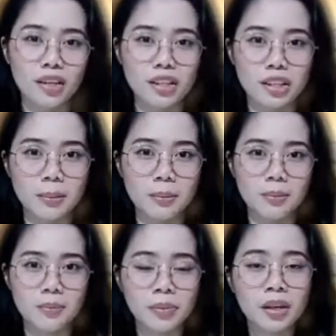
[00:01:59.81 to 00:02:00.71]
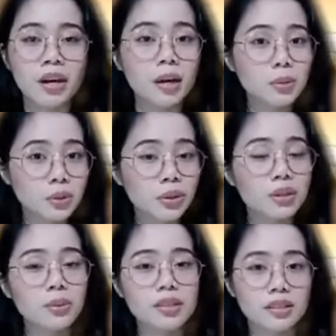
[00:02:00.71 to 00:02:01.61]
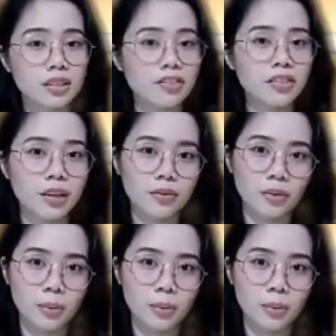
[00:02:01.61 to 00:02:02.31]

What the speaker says: sheep. I'm sure it was a tough time for